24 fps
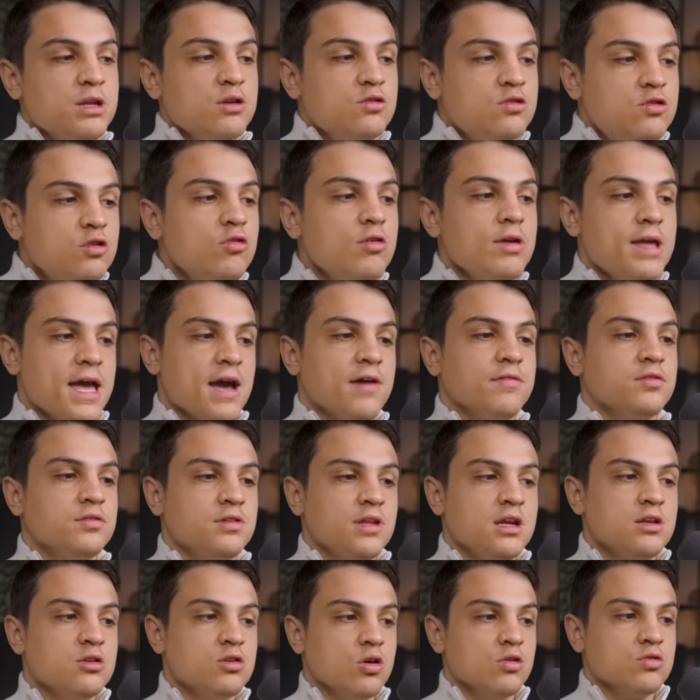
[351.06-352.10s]
you do have to
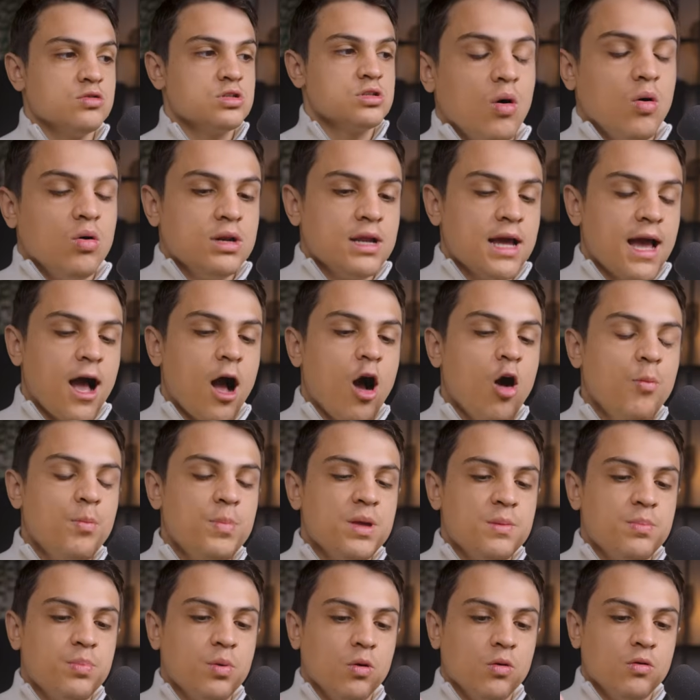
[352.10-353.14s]
take notes on how
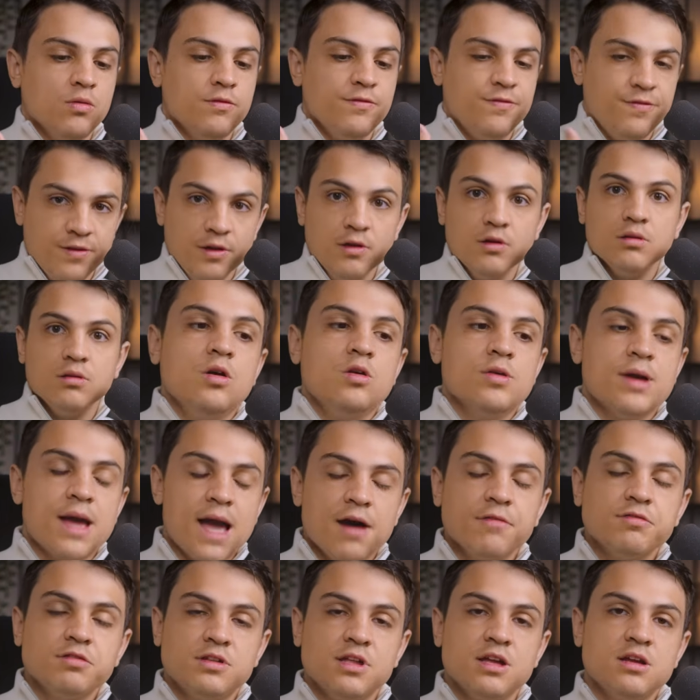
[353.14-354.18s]
people feel. You
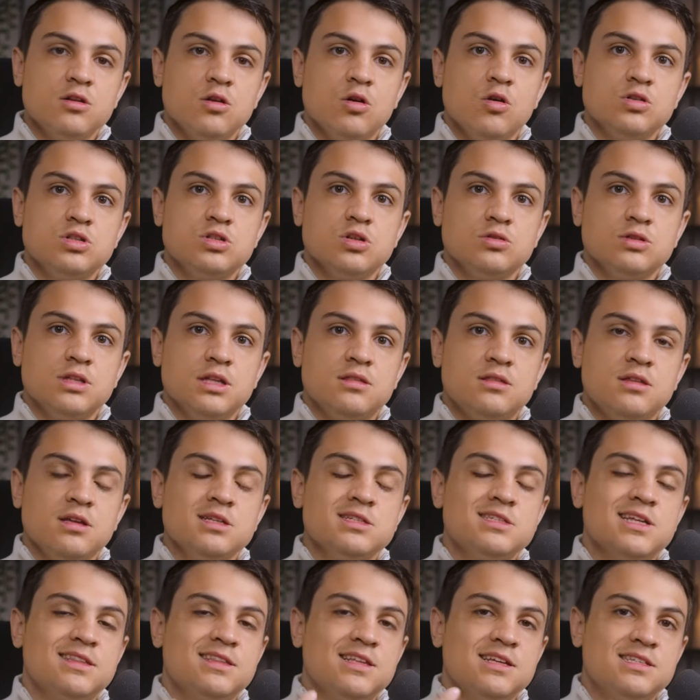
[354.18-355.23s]
have to take notes on the
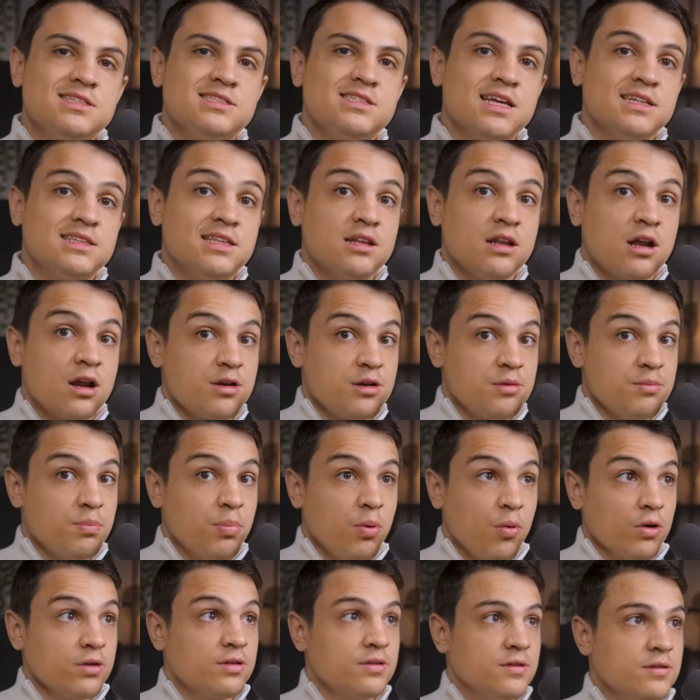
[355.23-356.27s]
things that they say that are
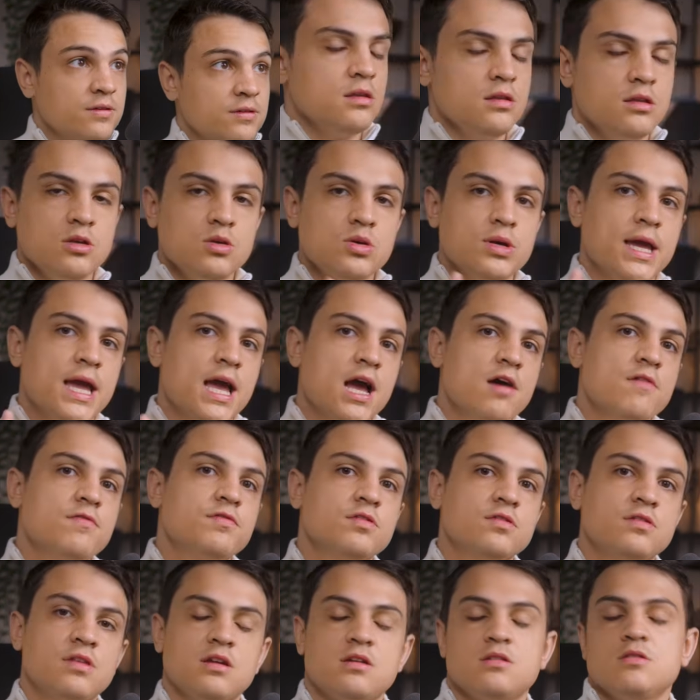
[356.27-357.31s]
important. You have
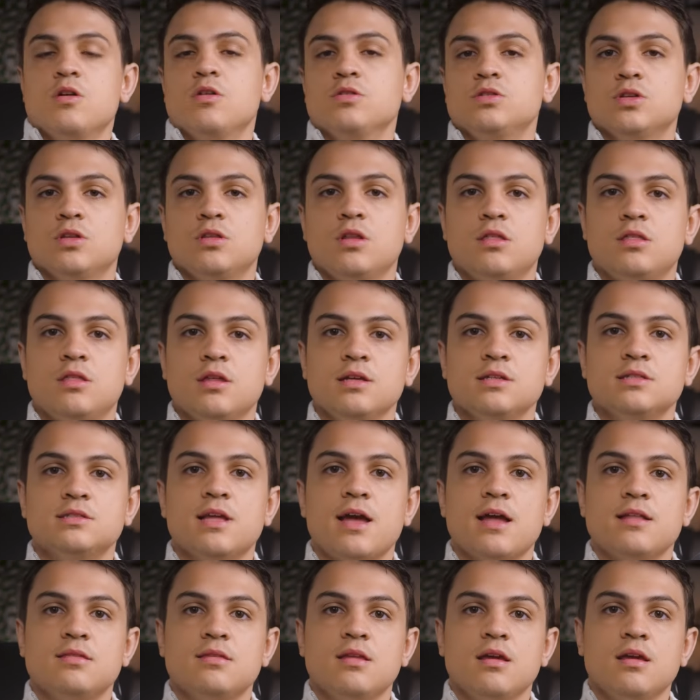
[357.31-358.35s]
to take notes on the things
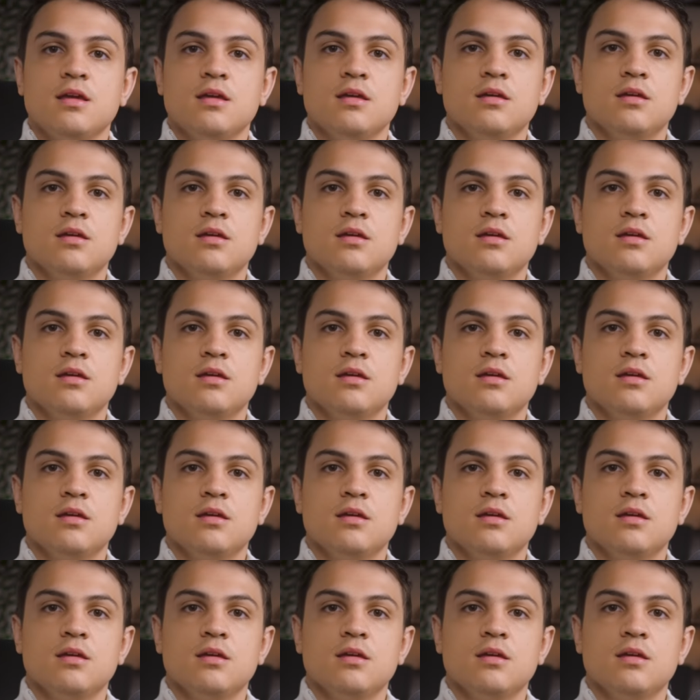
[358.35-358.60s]
that they